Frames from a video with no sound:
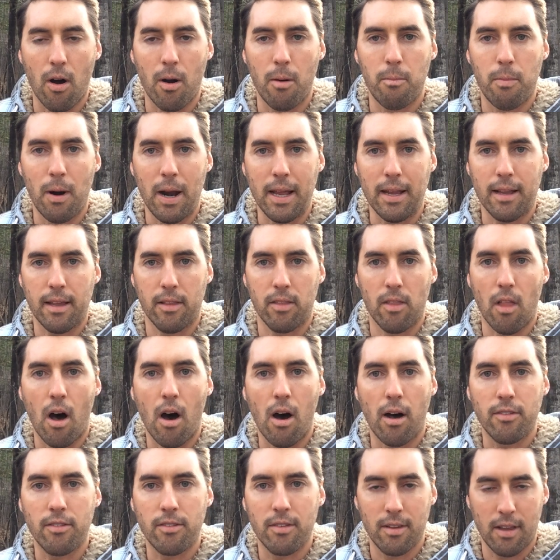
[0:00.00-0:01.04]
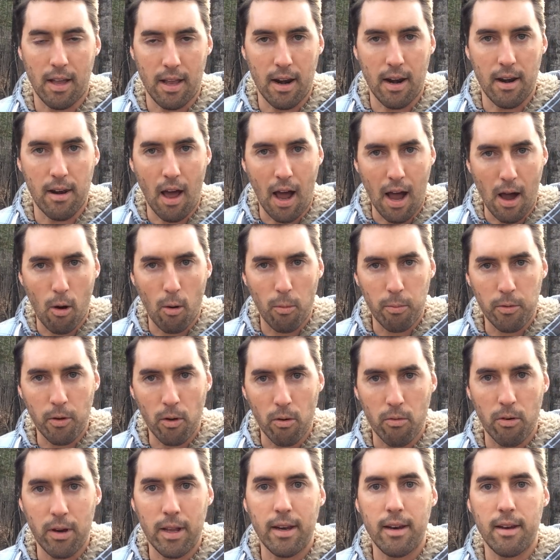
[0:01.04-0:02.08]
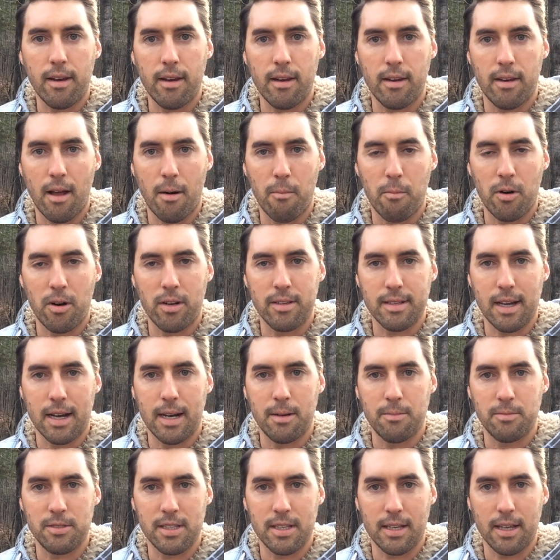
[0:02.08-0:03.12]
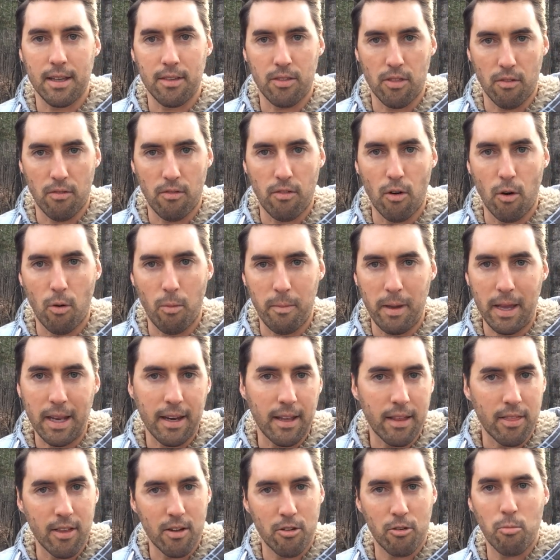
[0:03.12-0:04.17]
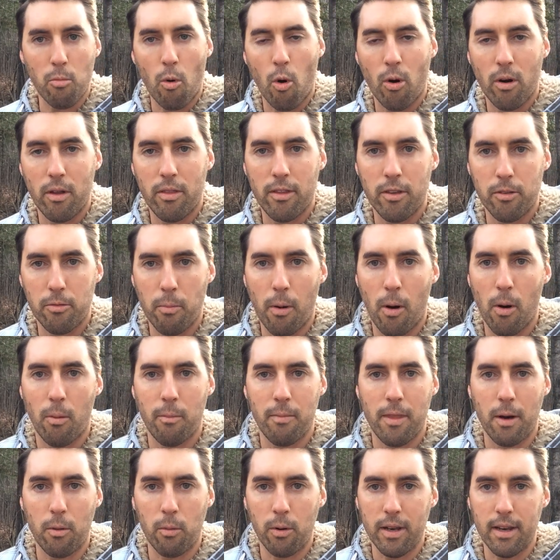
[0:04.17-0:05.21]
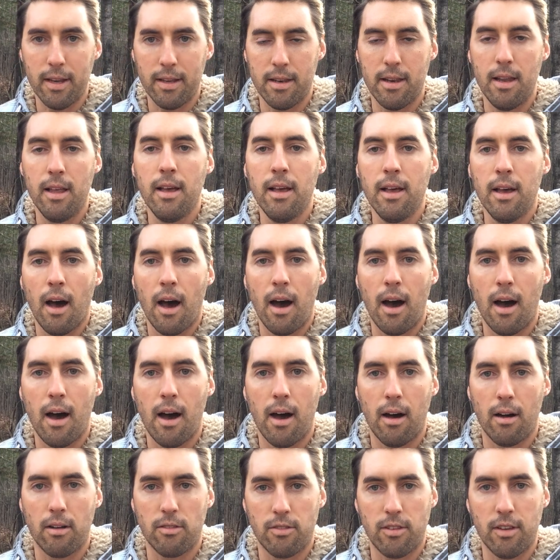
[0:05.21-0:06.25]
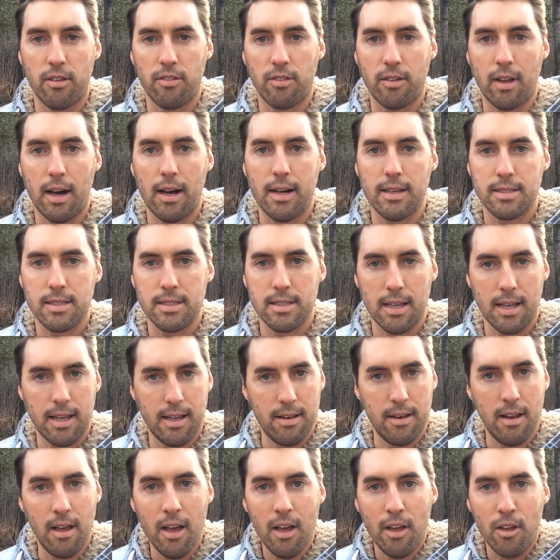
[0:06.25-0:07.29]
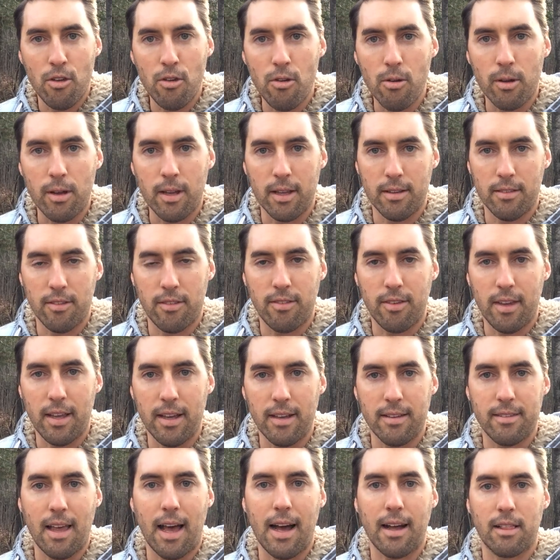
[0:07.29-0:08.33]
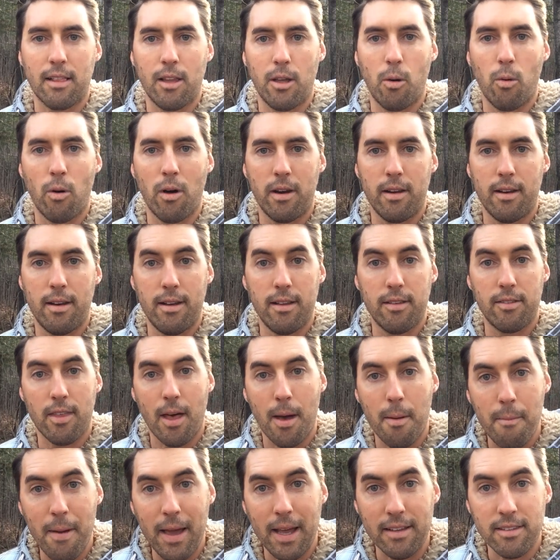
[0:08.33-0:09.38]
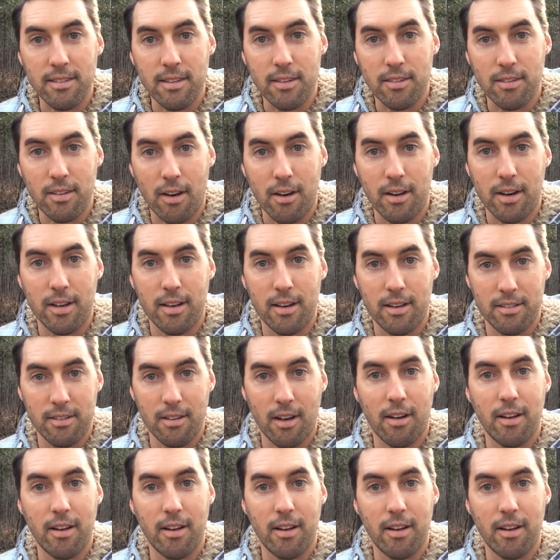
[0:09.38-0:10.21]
heartbreak and loss. And I hope you'll read it a number of times to get the full meaning. There's more in this poem that we didn't discuss, and you can see exactly what it is that makes a sonnet,